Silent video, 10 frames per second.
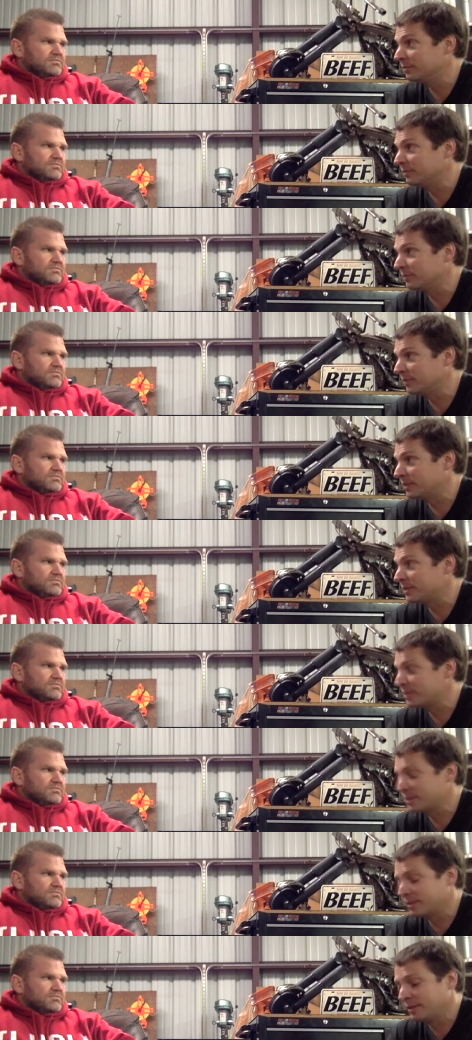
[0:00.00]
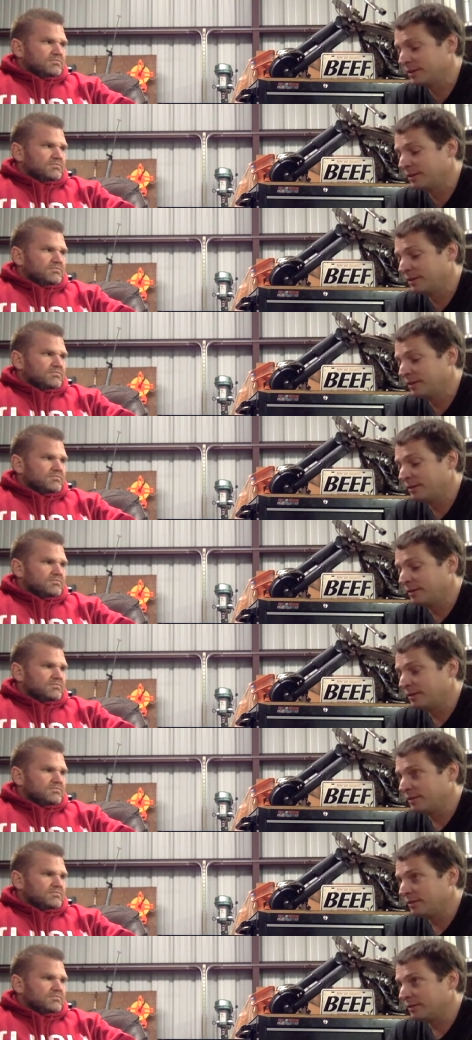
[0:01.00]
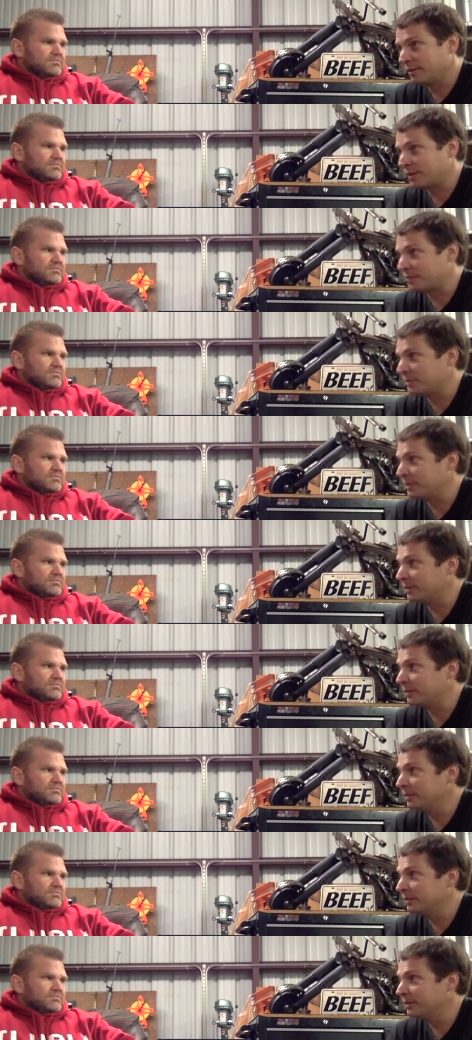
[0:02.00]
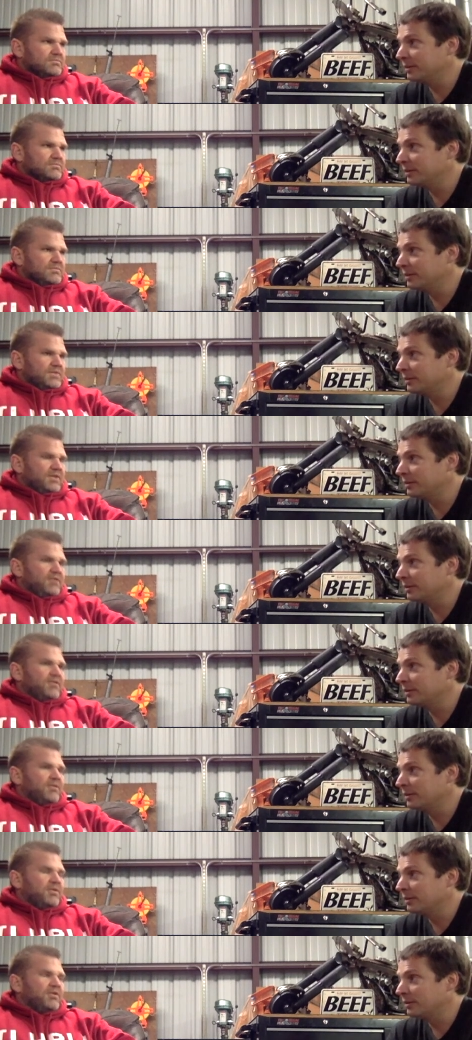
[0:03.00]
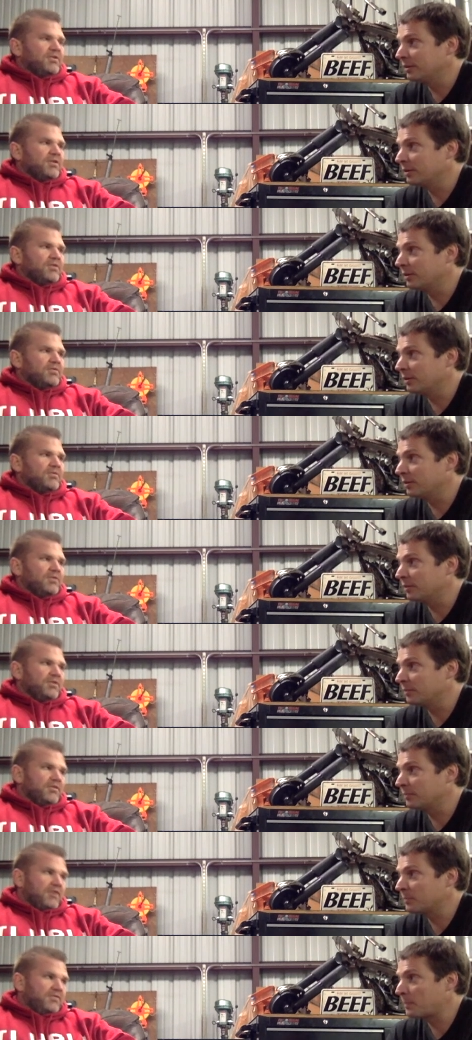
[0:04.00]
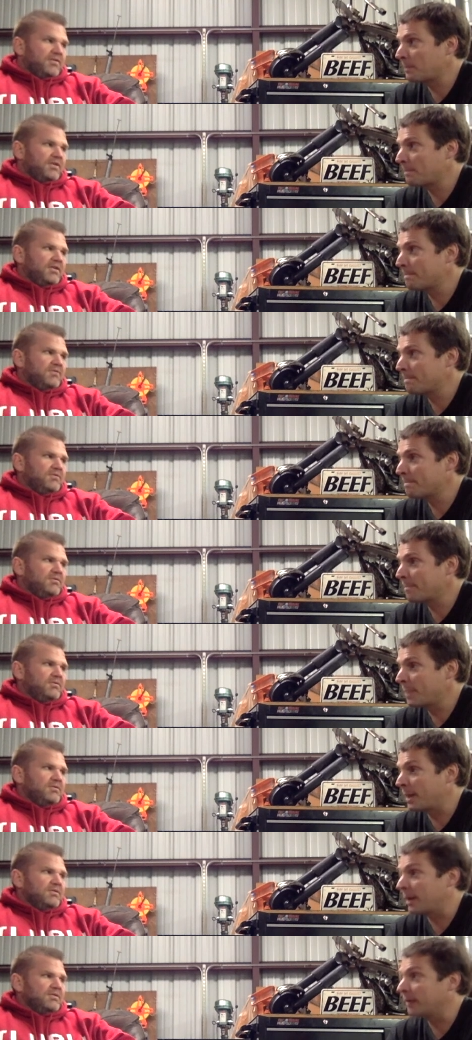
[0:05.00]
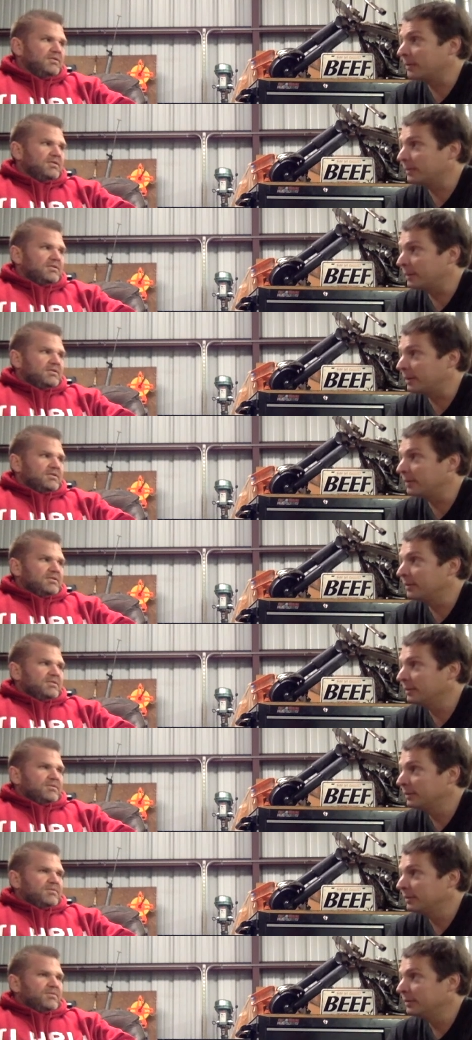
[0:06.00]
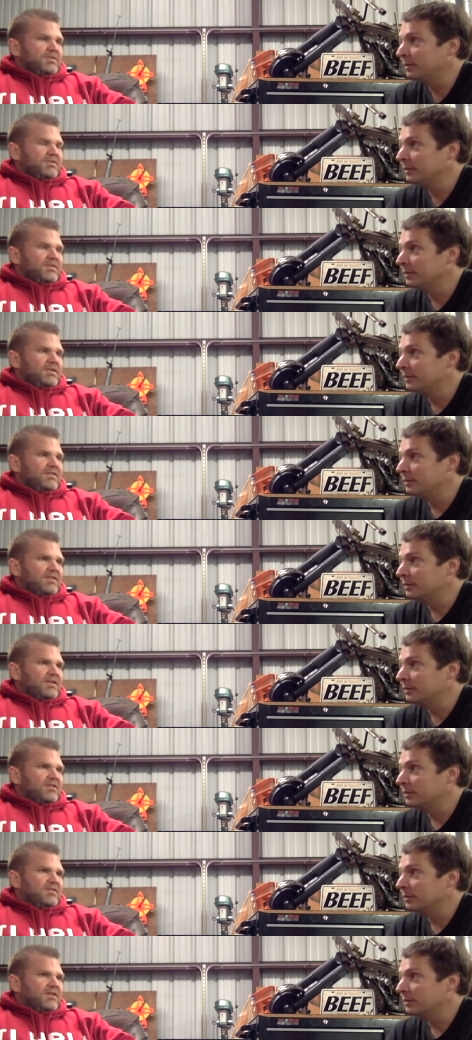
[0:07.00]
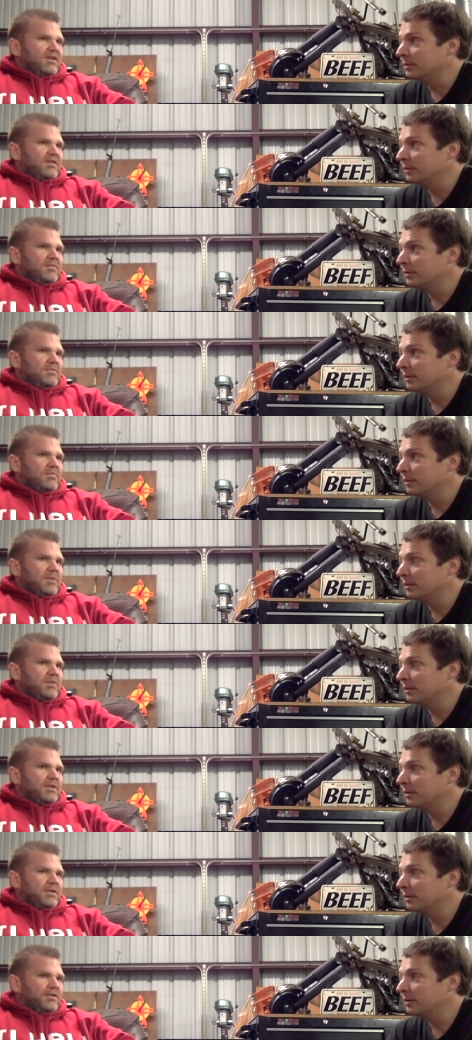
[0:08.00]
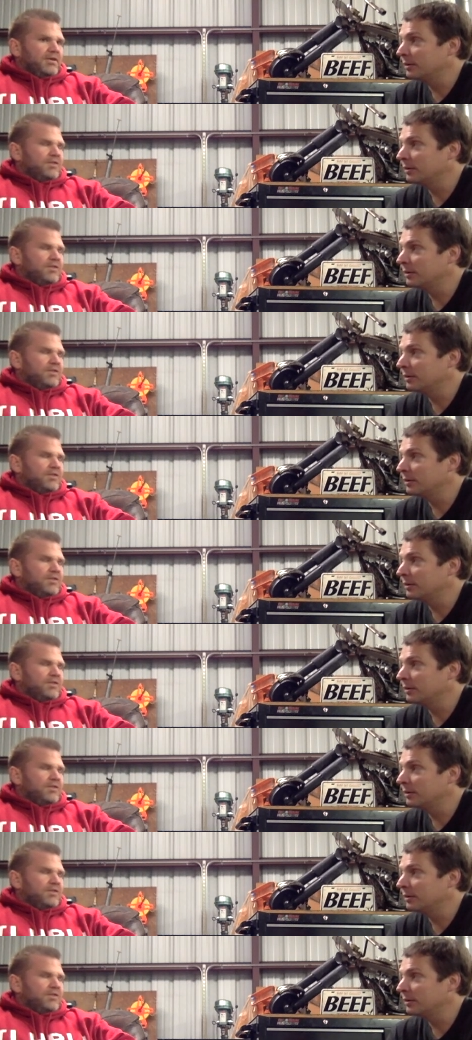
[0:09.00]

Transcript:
Speaker 1: finished last weekend.
Speaker 2: Now you say one of your coaches, one of your CrossFit coaches? Yeah, yeah. Which that sounds uh, probably a little